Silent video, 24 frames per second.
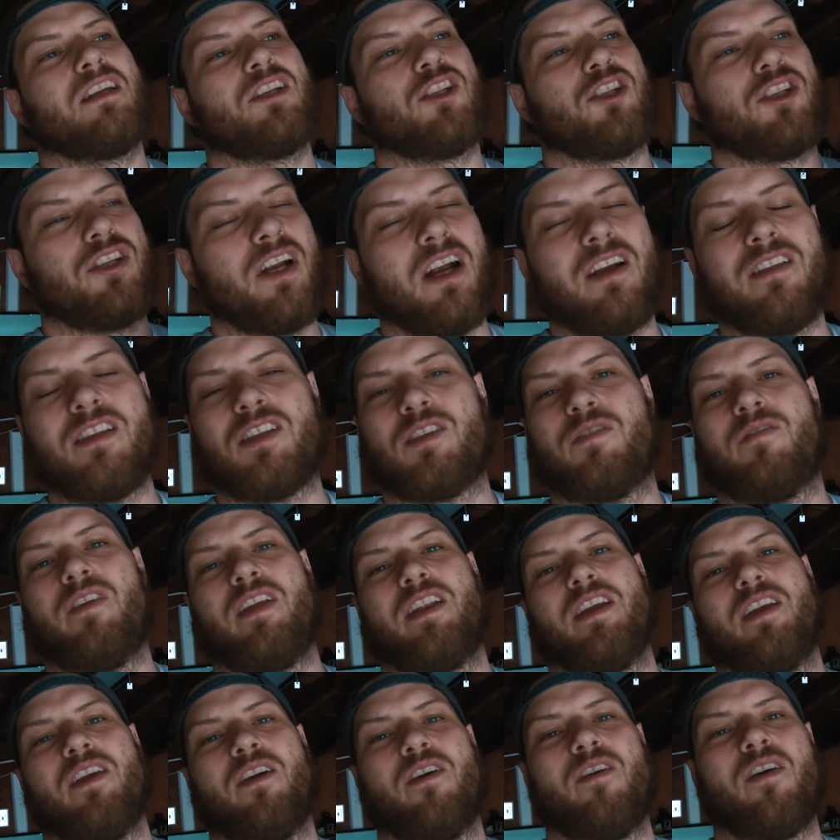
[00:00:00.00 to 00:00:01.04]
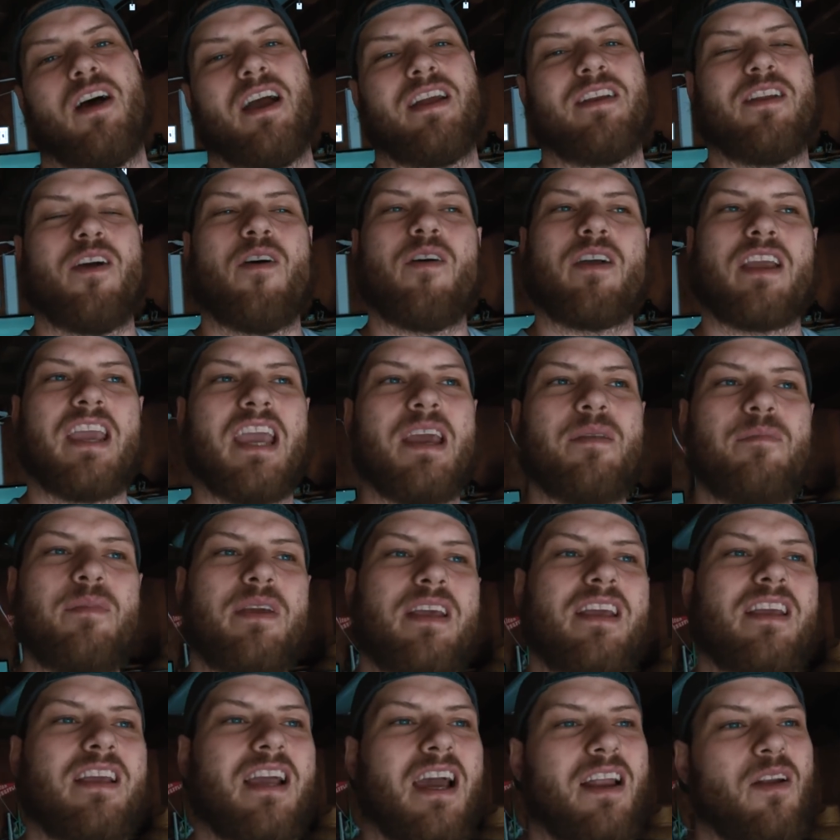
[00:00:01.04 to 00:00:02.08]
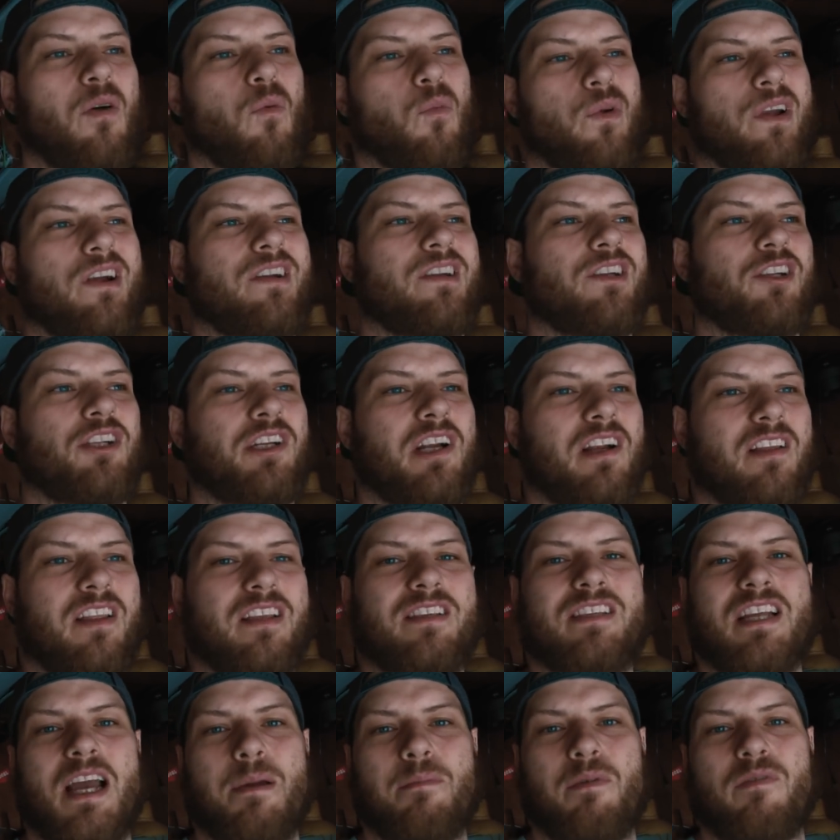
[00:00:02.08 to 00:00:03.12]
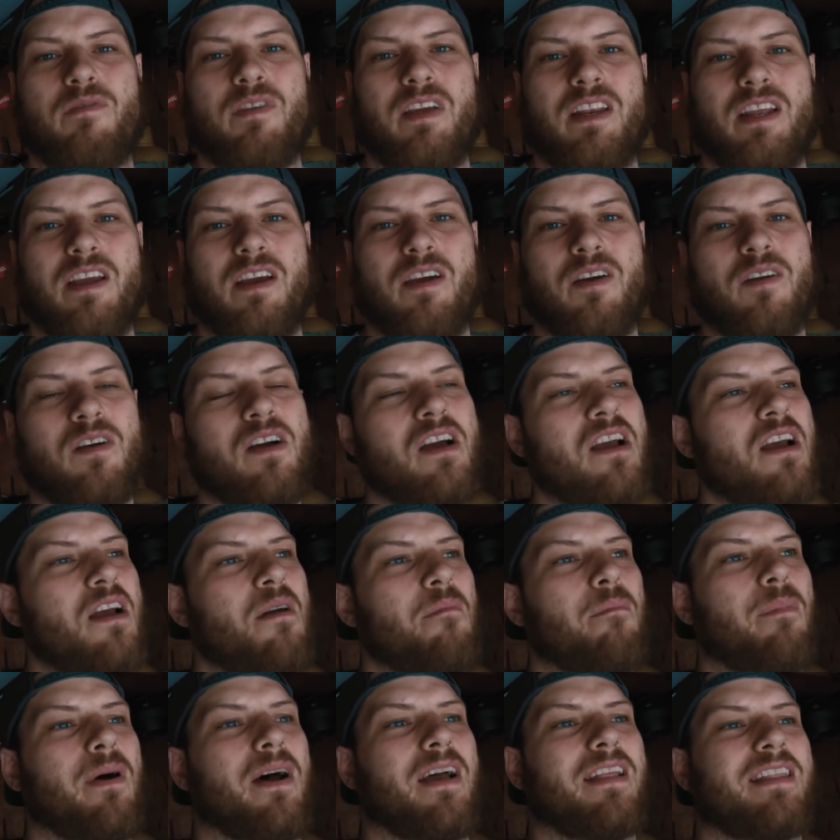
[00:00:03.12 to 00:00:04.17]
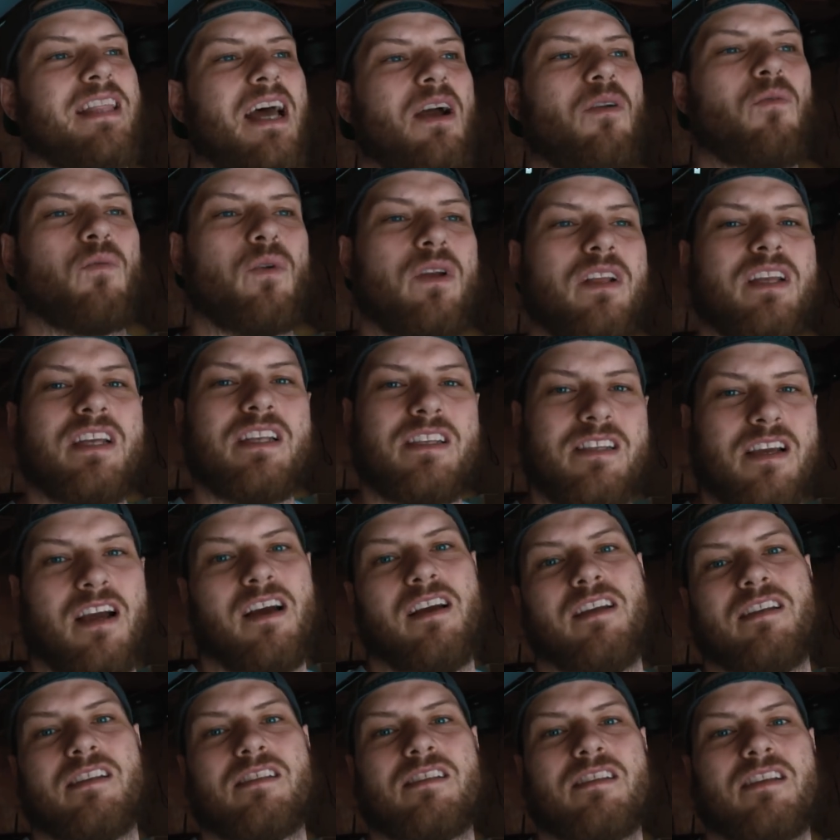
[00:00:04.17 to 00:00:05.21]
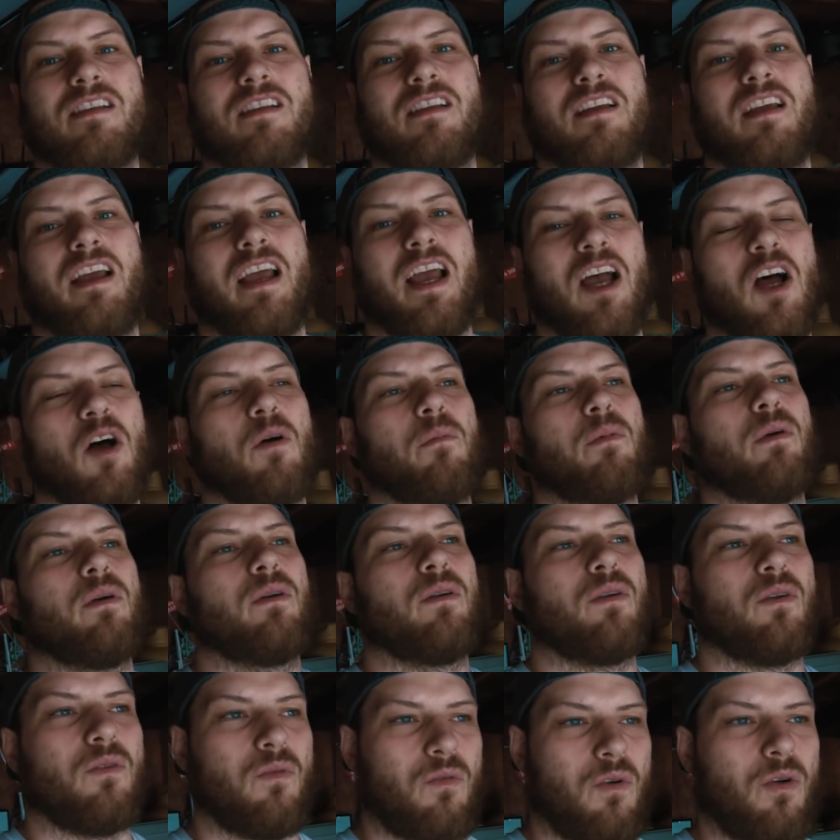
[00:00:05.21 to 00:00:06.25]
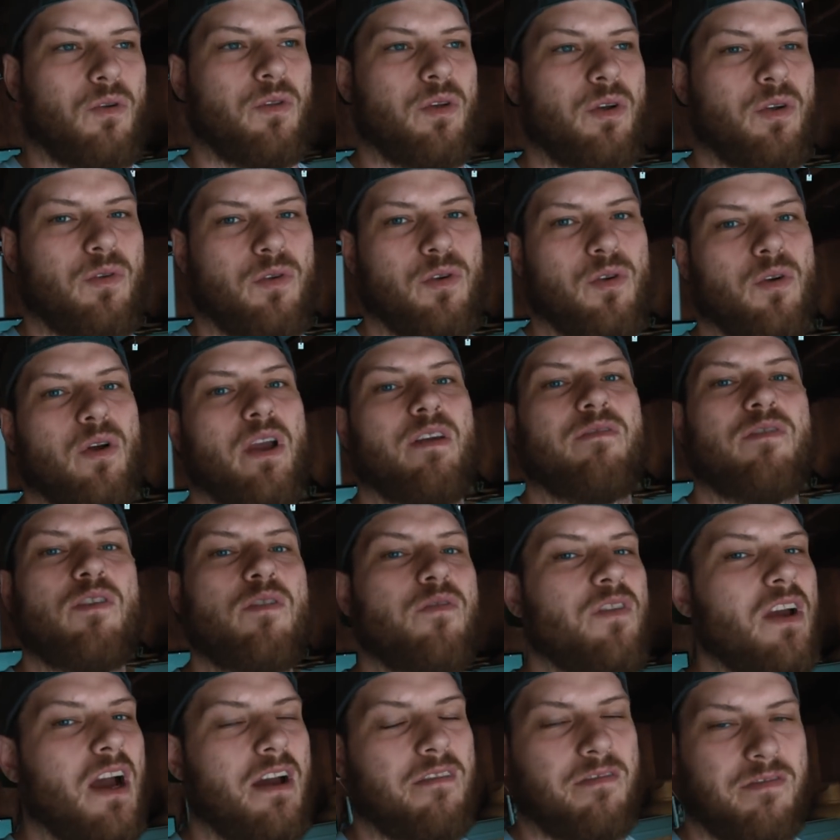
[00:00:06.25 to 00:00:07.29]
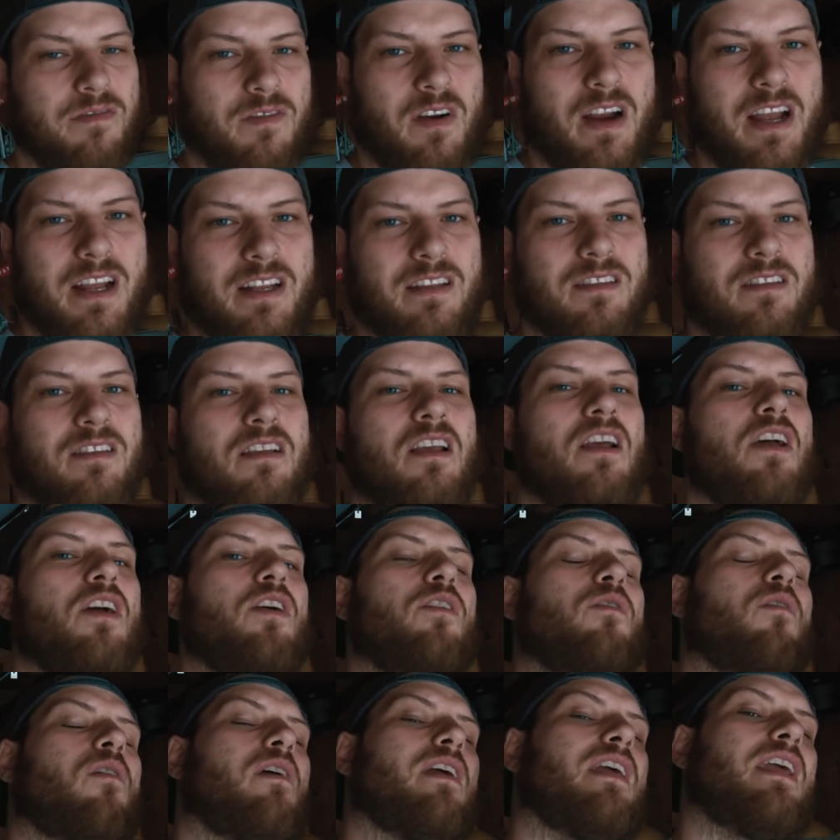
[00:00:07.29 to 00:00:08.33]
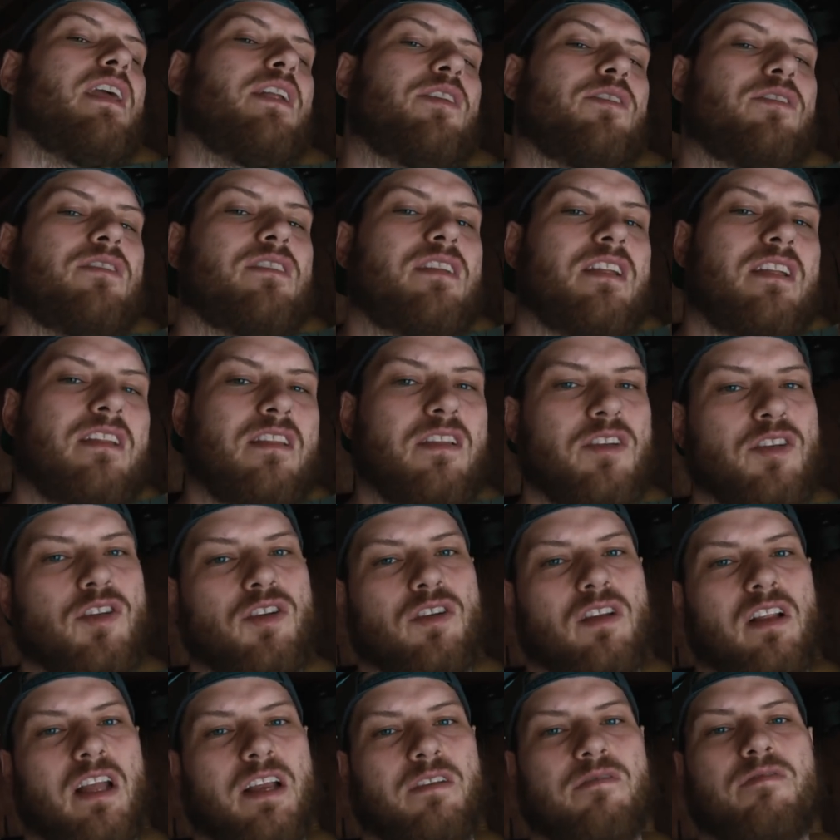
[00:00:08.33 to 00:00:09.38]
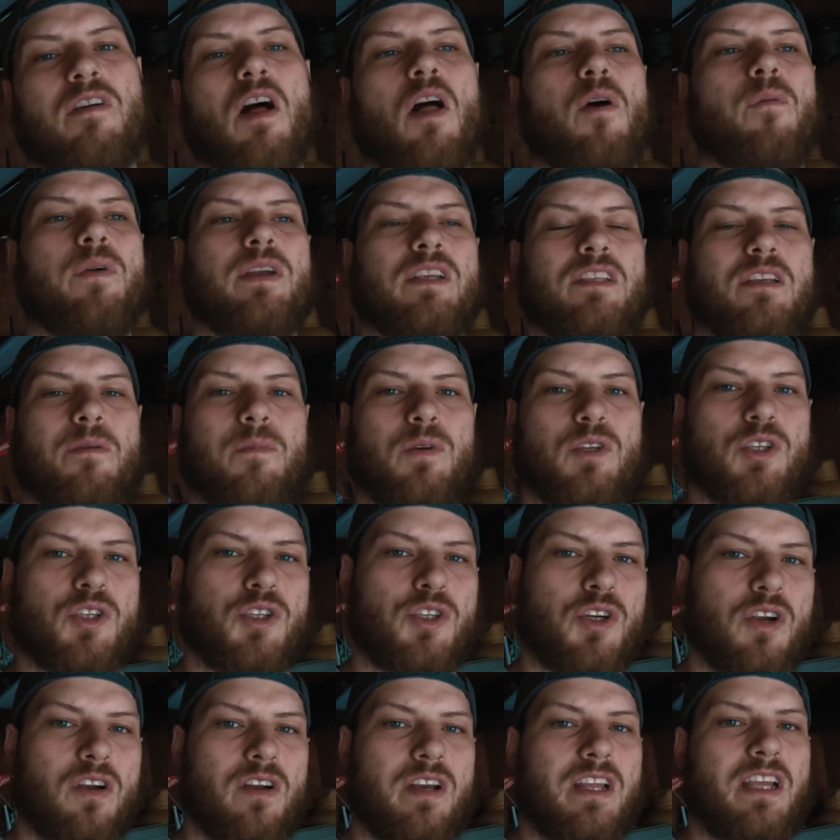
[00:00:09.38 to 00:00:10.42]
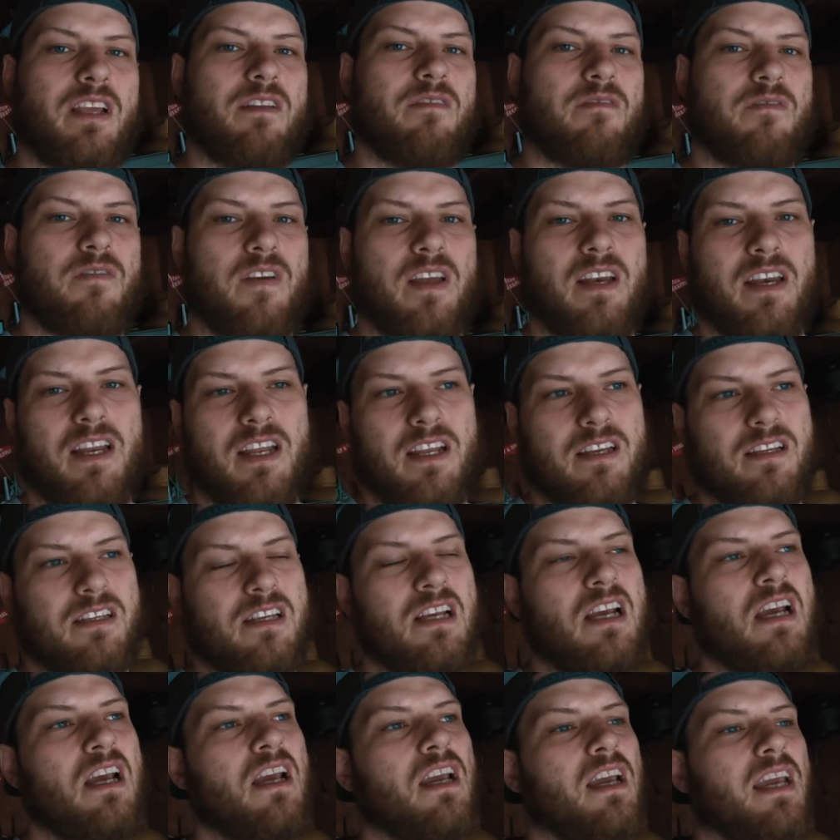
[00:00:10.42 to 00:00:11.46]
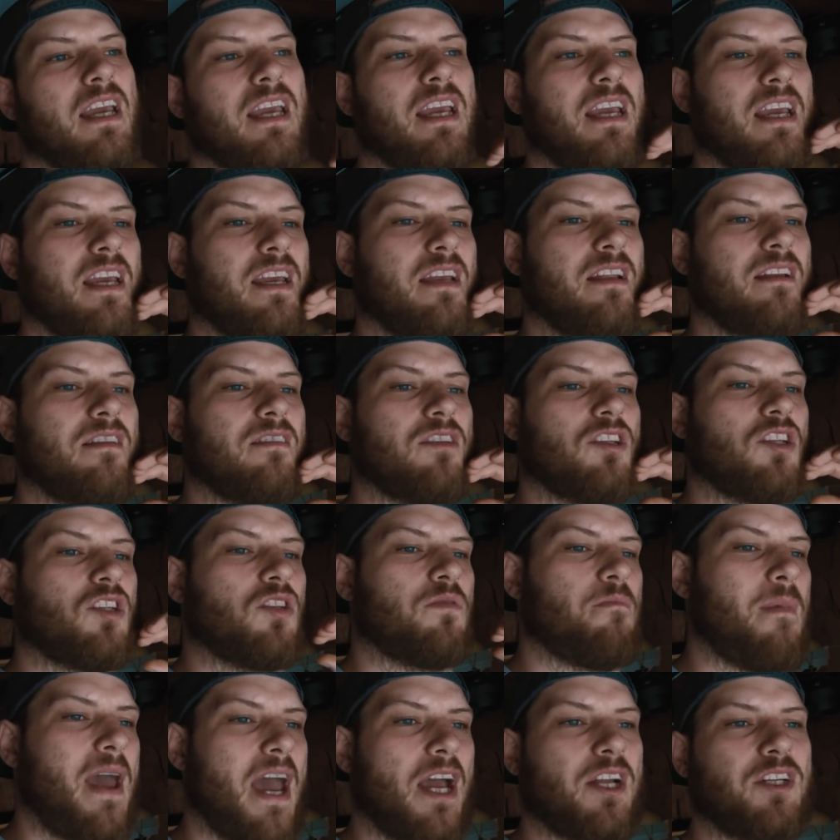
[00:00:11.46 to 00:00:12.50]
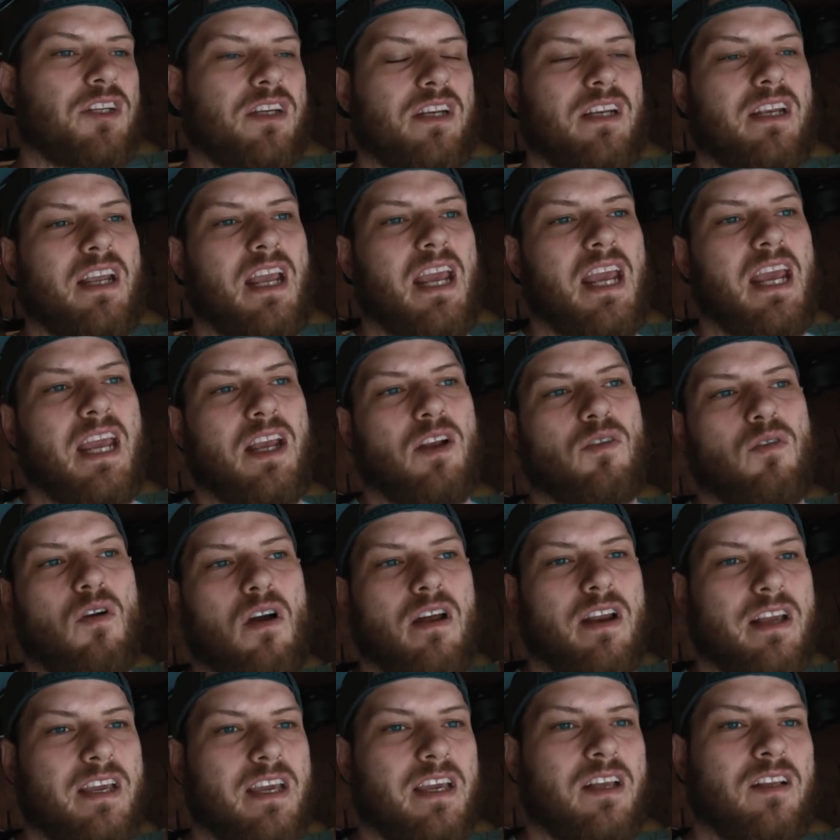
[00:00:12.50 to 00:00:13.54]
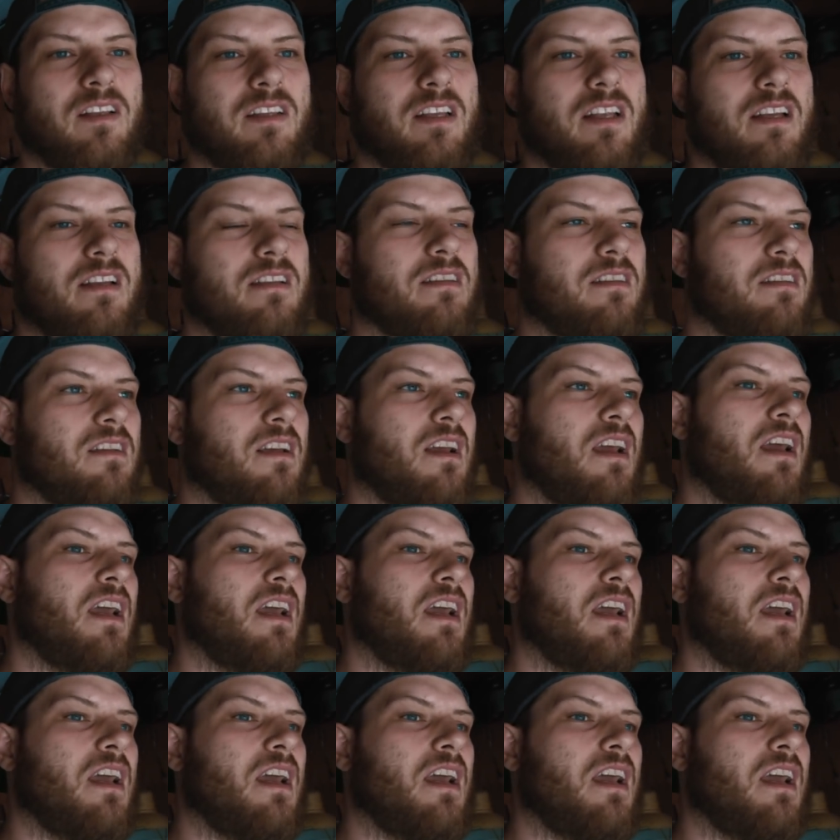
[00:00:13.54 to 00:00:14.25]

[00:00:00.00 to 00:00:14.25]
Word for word: share this video. I know it can be kind of weird to share this type of video, but that really does help grow the crew. If you've got friends who are interested in the, like following someone's journey in fitness, in smashing a chronic illness,